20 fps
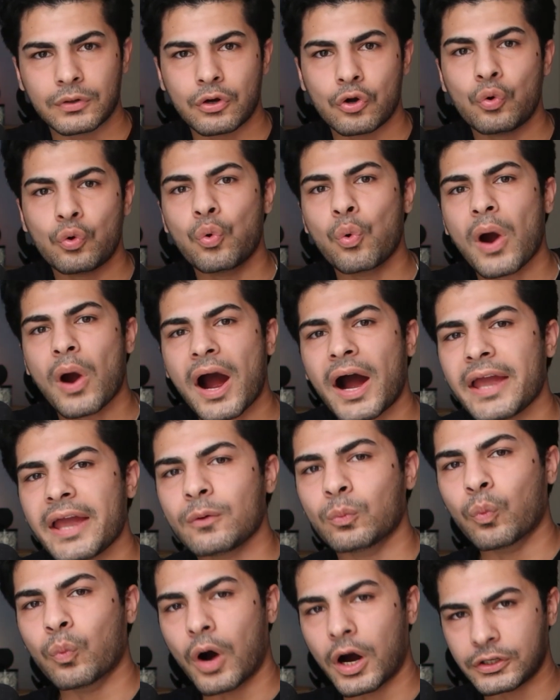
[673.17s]
who I
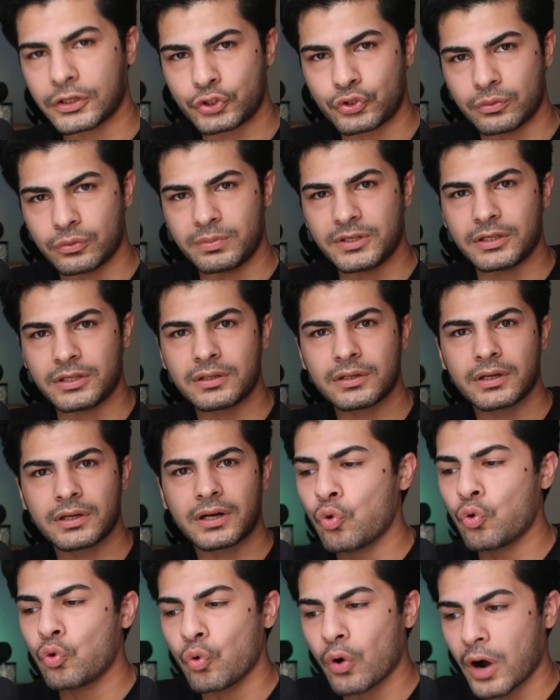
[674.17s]
want to be,
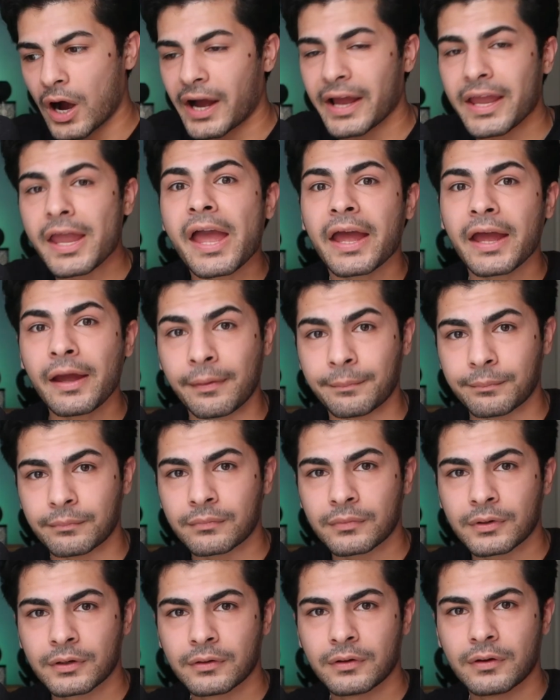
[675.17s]
who I am.